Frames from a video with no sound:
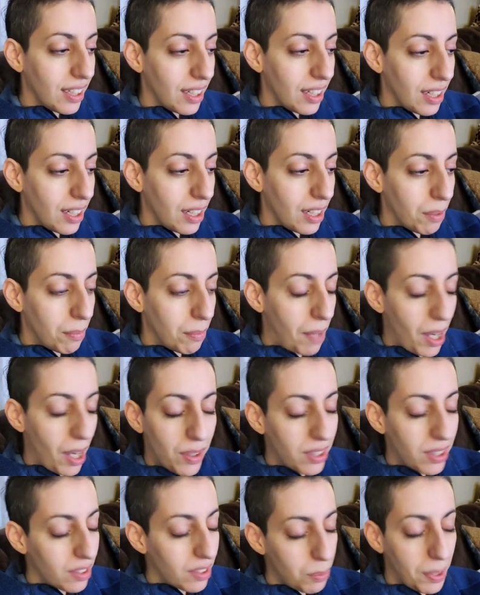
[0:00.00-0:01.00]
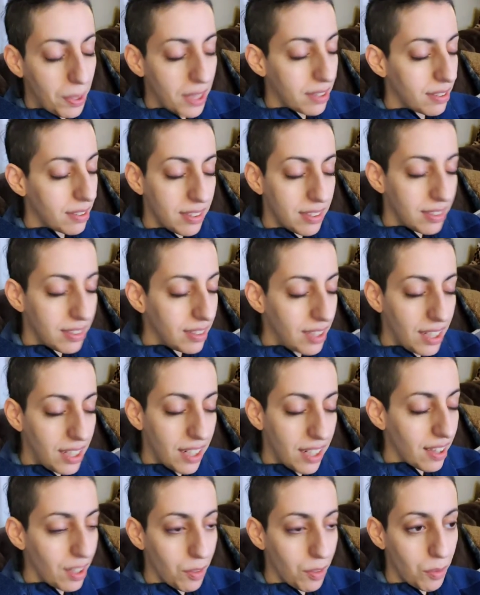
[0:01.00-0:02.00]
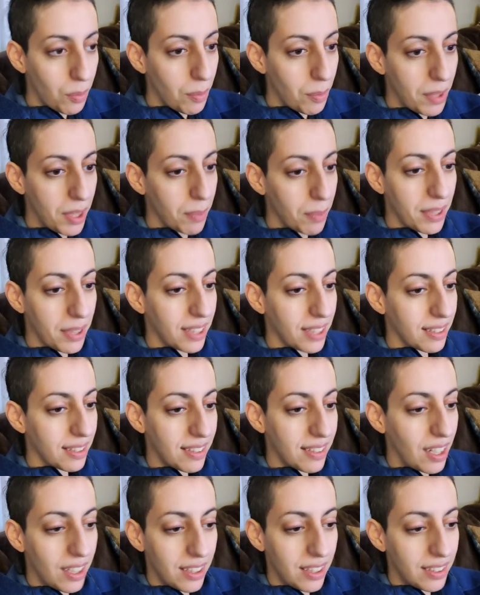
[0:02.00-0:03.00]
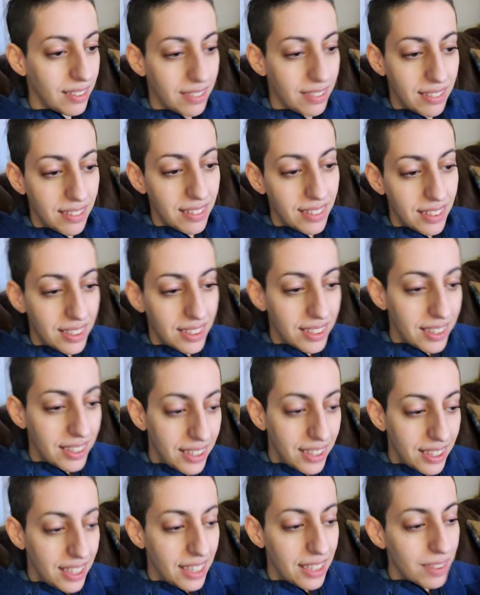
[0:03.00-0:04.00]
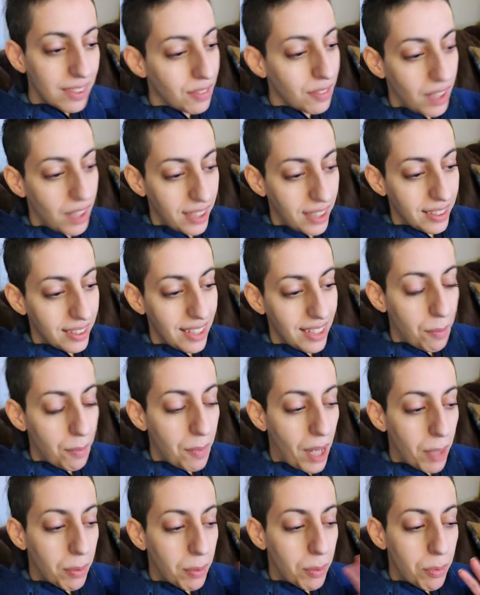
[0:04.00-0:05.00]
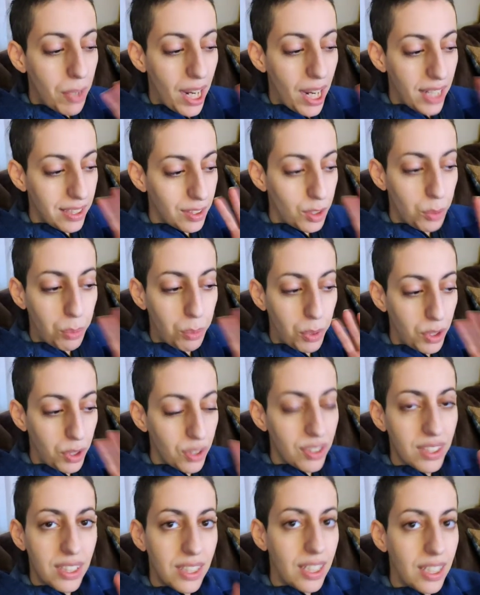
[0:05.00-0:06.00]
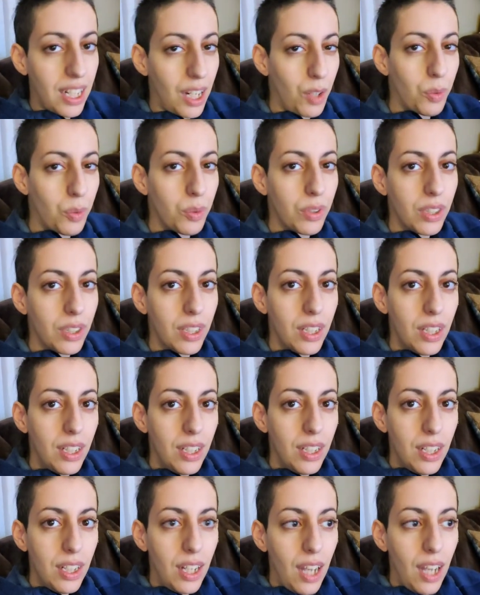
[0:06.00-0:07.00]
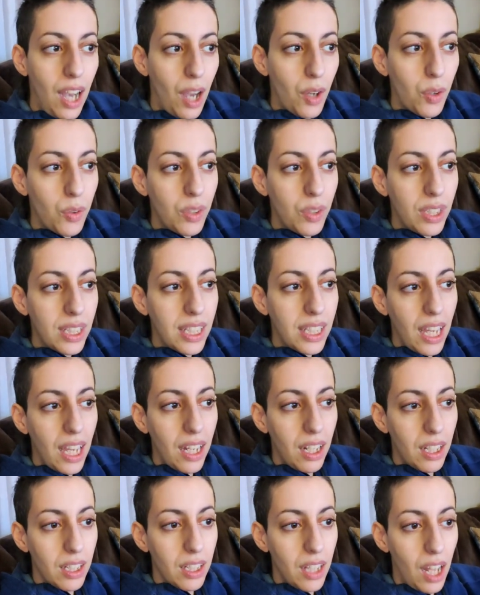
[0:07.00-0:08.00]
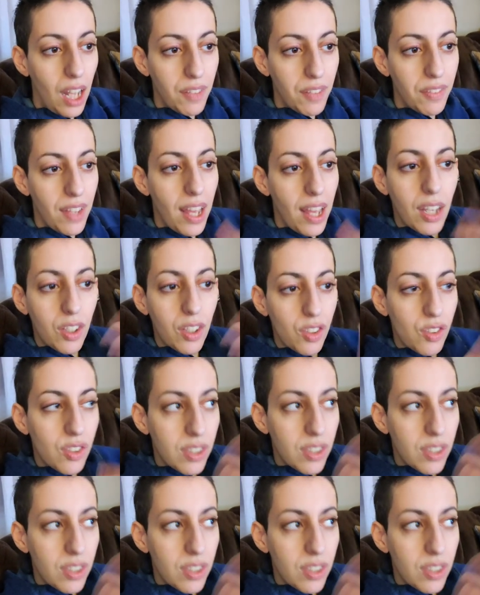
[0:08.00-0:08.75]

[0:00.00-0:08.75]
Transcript: I don't expect anything from anybody. It's fine. I'm a practical person, and I don't really get a lot of extra